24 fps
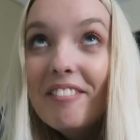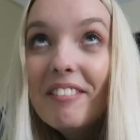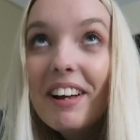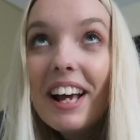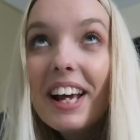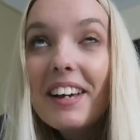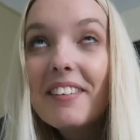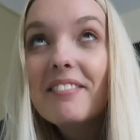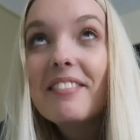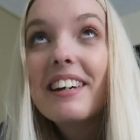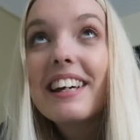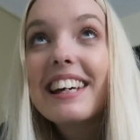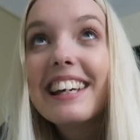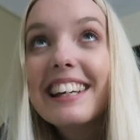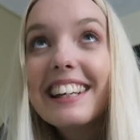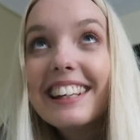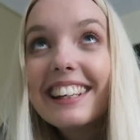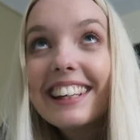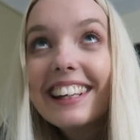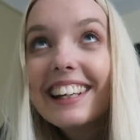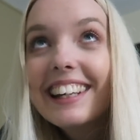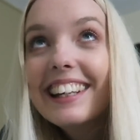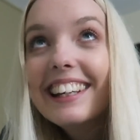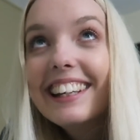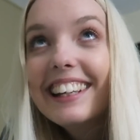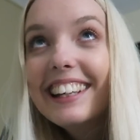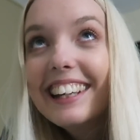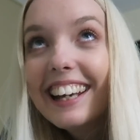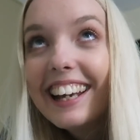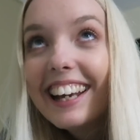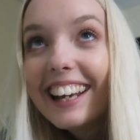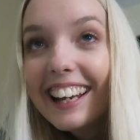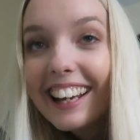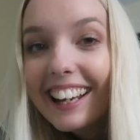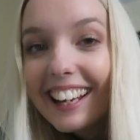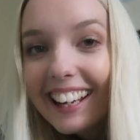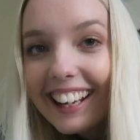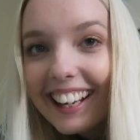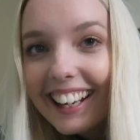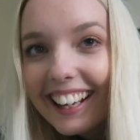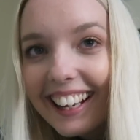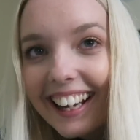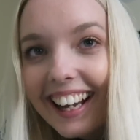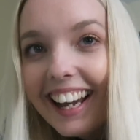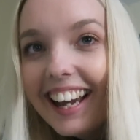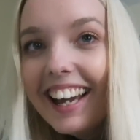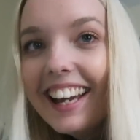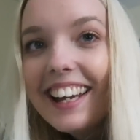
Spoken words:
Maybe.